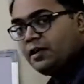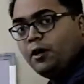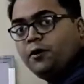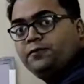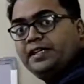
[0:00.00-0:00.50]

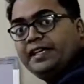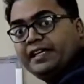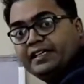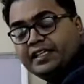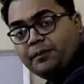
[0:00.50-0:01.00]
of
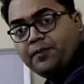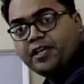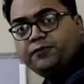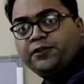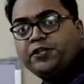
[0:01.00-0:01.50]
the
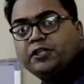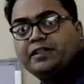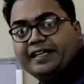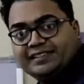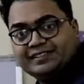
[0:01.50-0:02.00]
number of
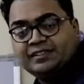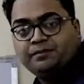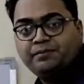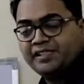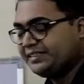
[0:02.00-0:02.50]
nucleotides
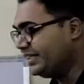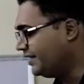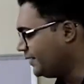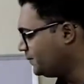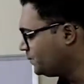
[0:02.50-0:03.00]

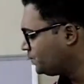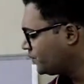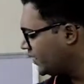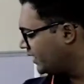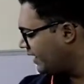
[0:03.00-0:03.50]
present
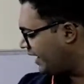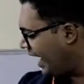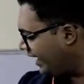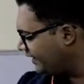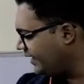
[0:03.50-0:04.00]

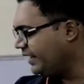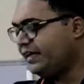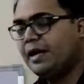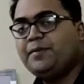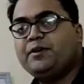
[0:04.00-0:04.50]
at
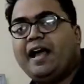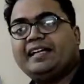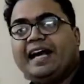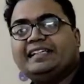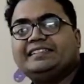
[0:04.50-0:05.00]
the
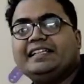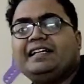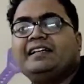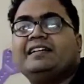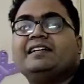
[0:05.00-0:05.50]
amino
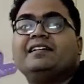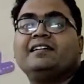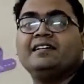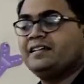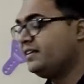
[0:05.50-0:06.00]
acid
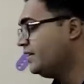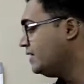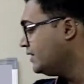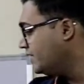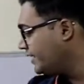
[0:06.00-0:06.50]

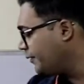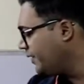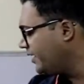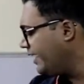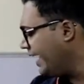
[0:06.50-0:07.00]

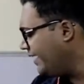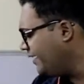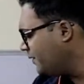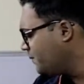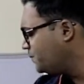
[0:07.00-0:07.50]
terminal
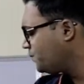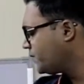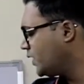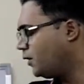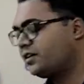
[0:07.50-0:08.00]
end
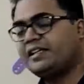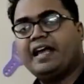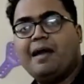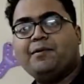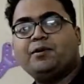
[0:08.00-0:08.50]
or
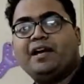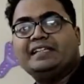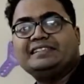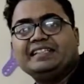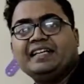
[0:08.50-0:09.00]
the amino
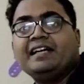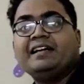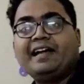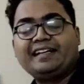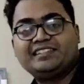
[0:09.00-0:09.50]
acid
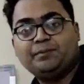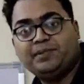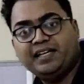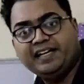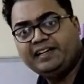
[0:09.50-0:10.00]

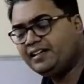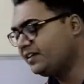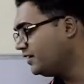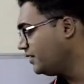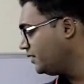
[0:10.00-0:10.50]
acceptor end
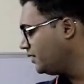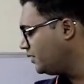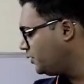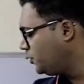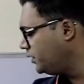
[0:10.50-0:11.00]

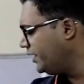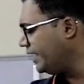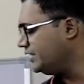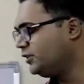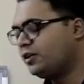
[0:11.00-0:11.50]
to the
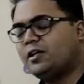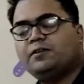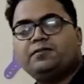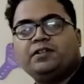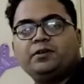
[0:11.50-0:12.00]
ratio
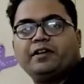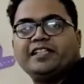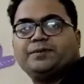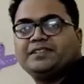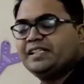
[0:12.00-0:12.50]
of
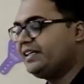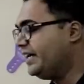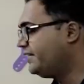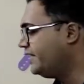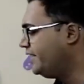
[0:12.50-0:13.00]
nucleotides present
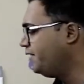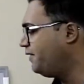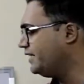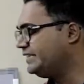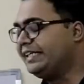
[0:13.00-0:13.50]
at the
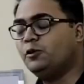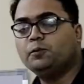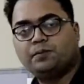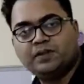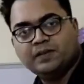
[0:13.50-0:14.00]
T5C
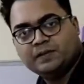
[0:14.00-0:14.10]
loop.